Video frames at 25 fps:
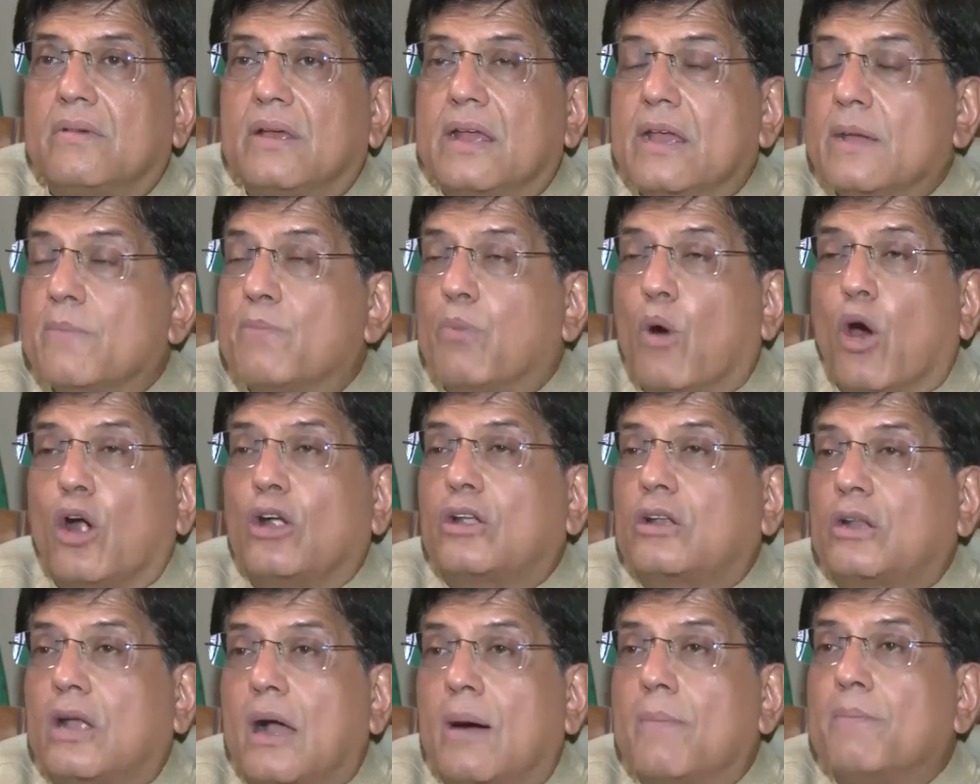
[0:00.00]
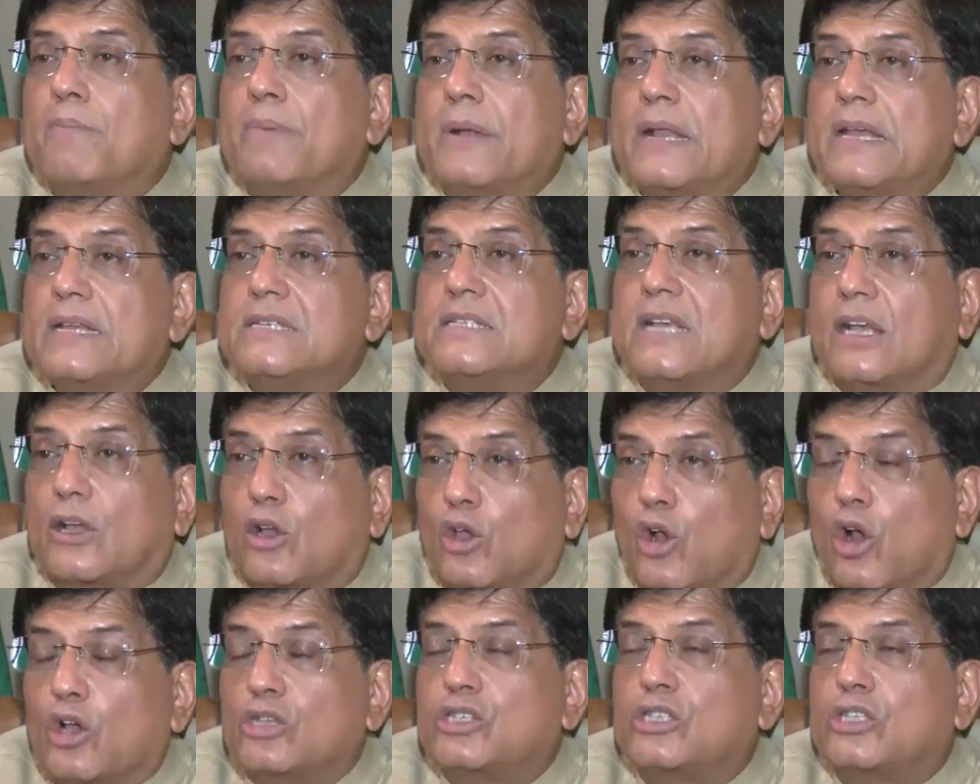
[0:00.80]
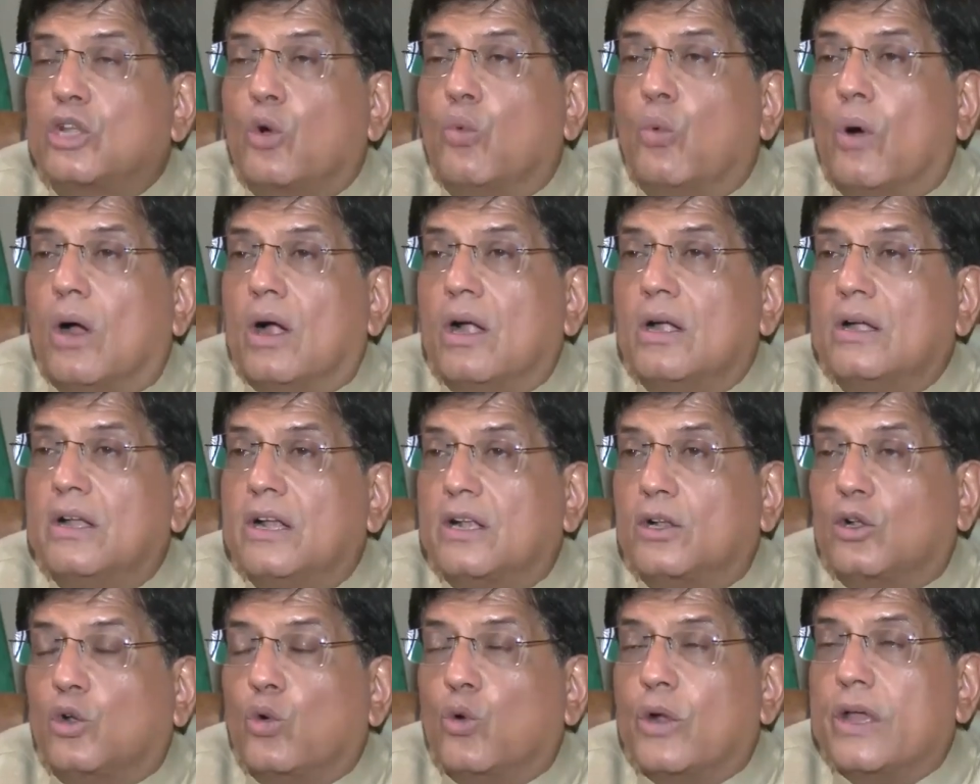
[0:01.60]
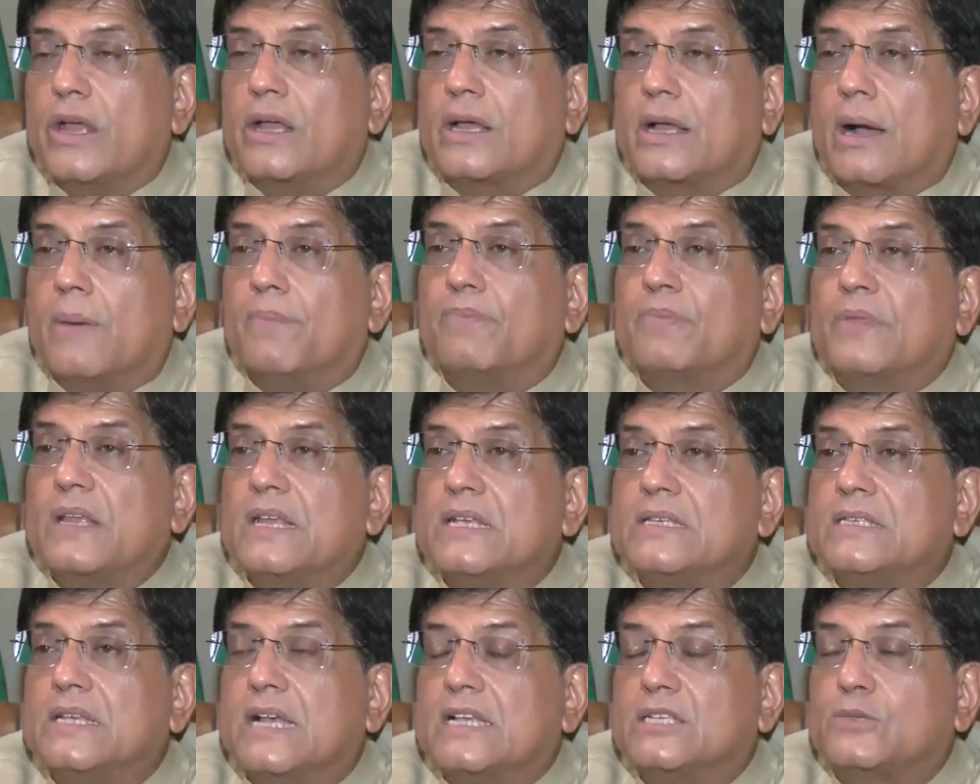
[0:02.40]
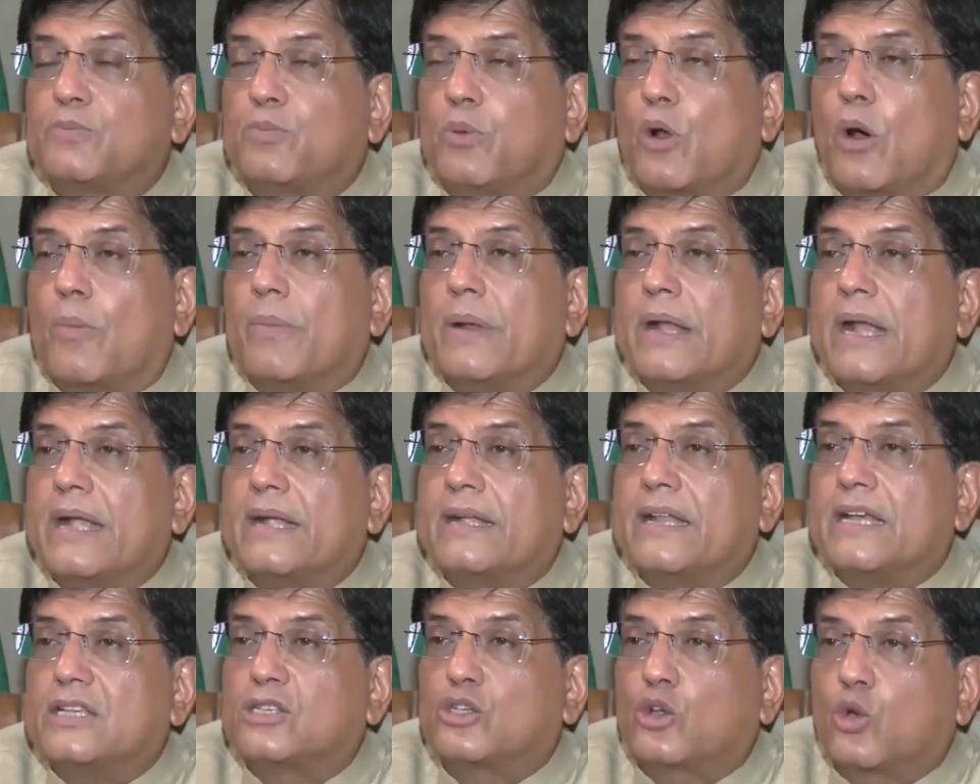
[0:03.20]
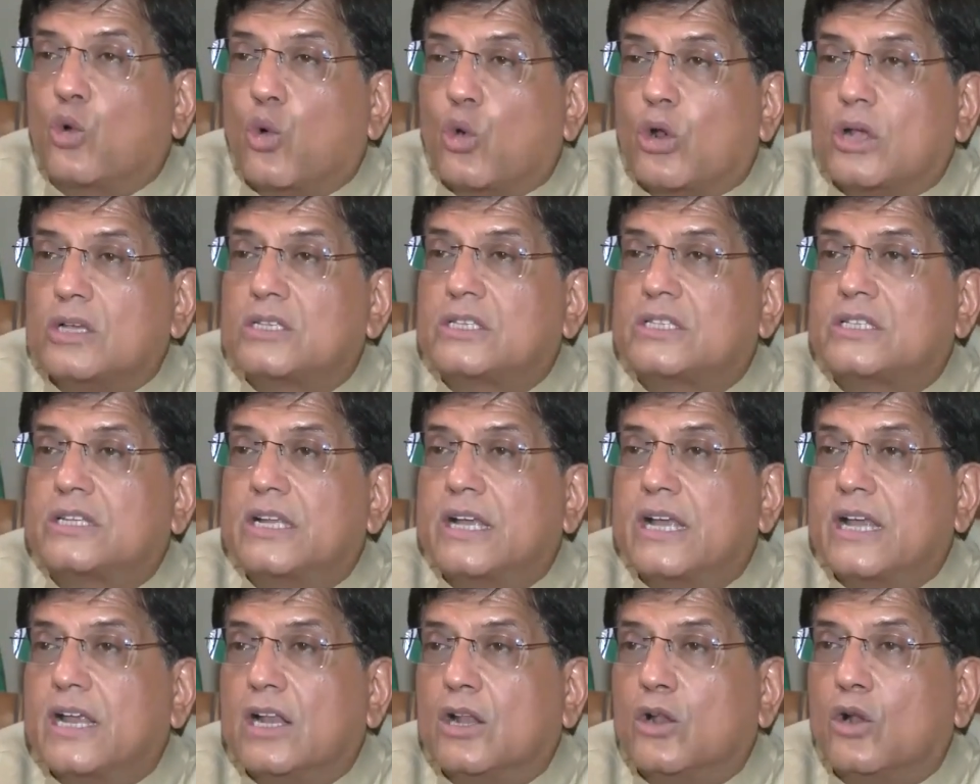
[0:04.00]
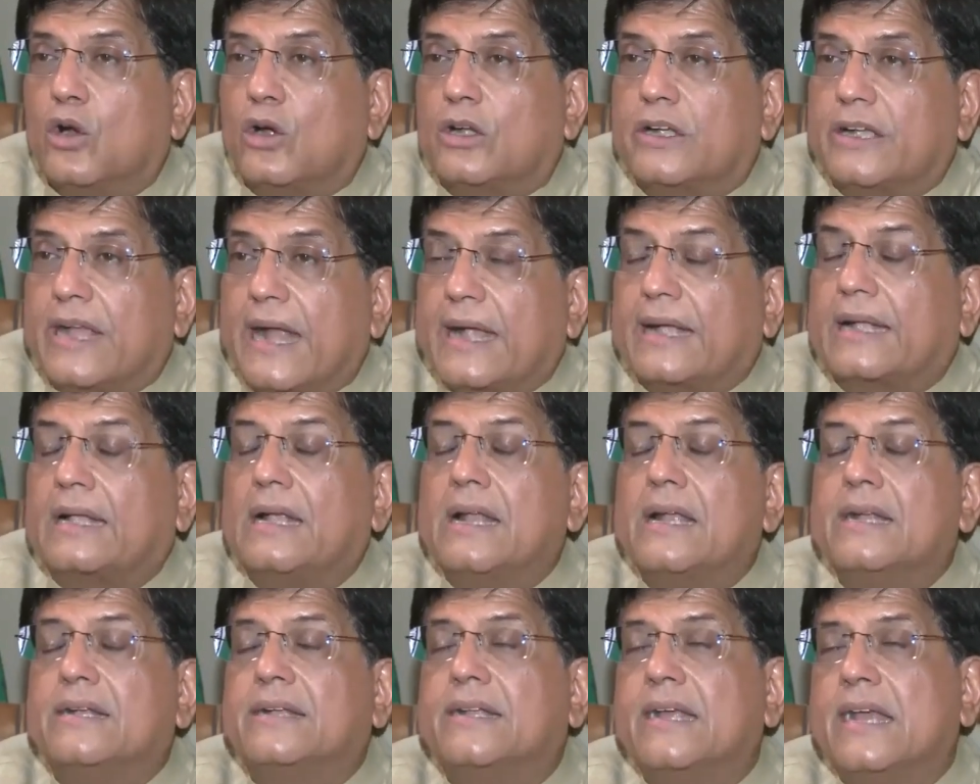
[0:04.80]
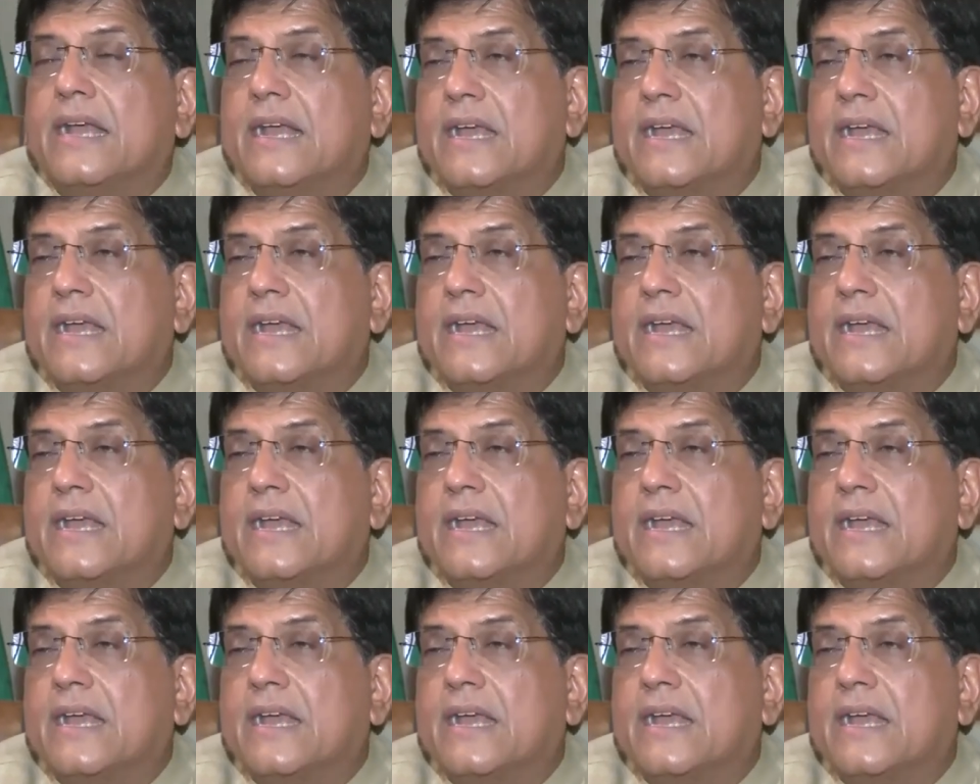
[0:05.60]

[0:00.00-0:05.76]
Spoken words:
he bought companies across the world, including companies as prominent as Kora Steel or Tetley